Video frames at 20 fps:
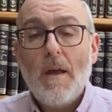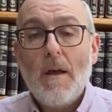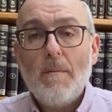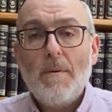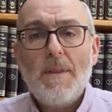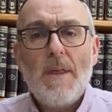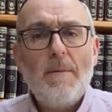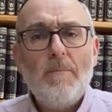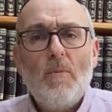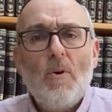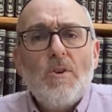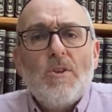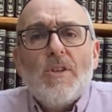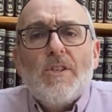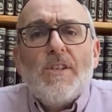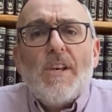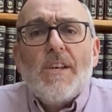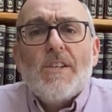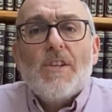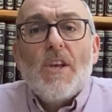But then Moshe
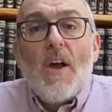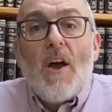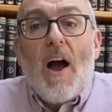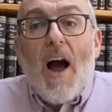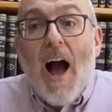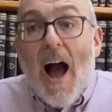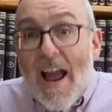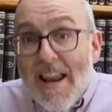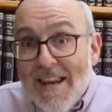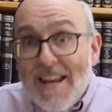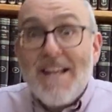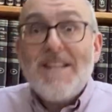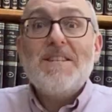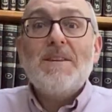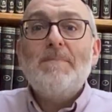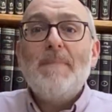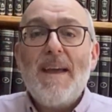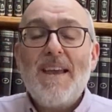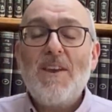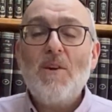says, I need to
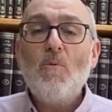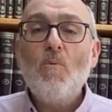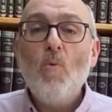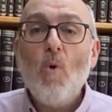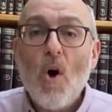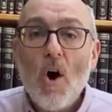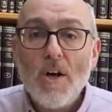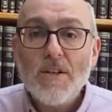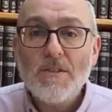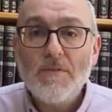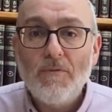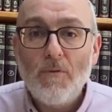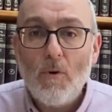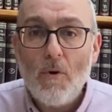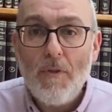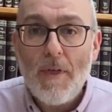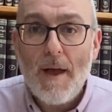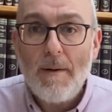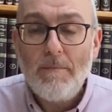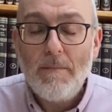make it worse for
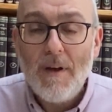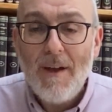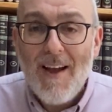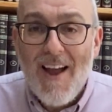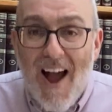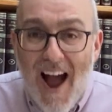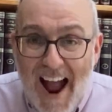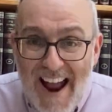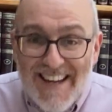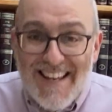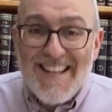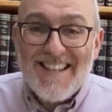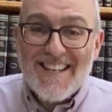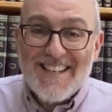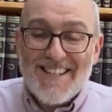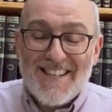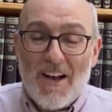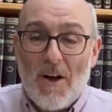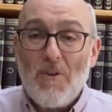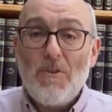them. I need to
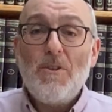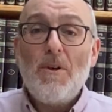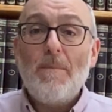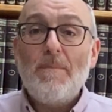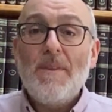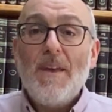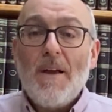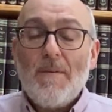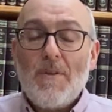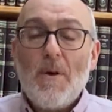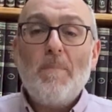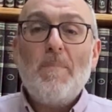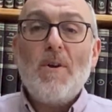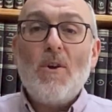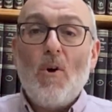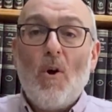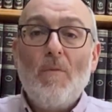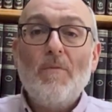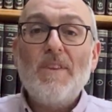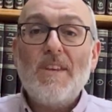tell them that
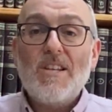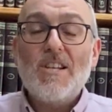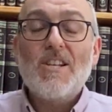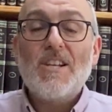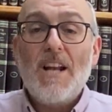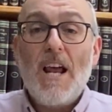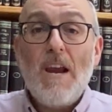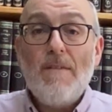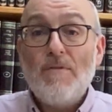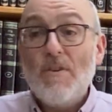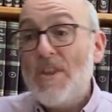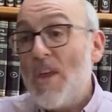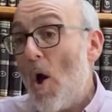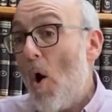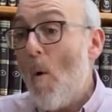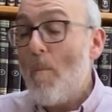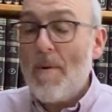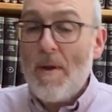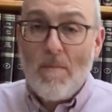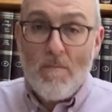beyond this slavery there
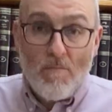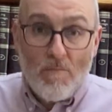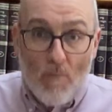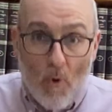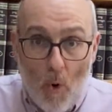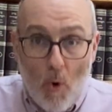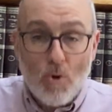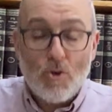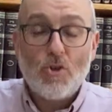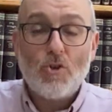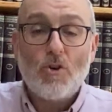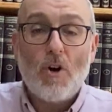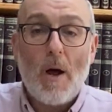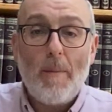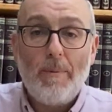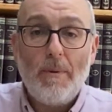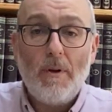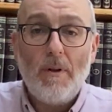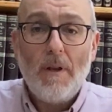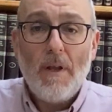will be more
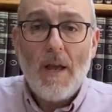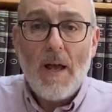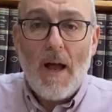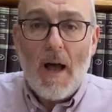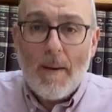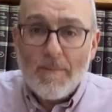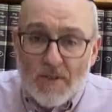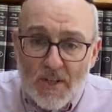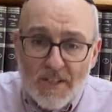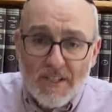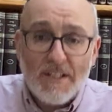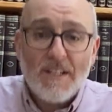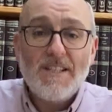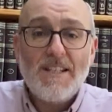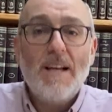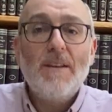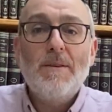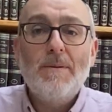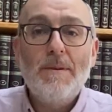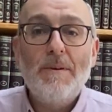trouble. I'm just going to
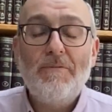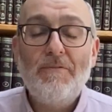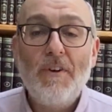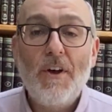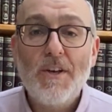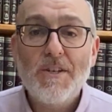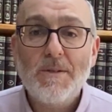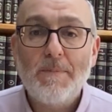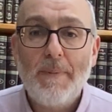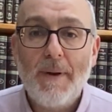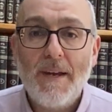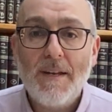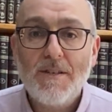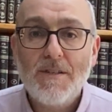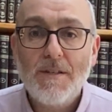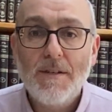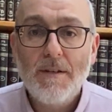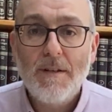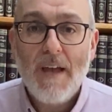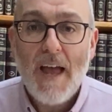tell them the first bit.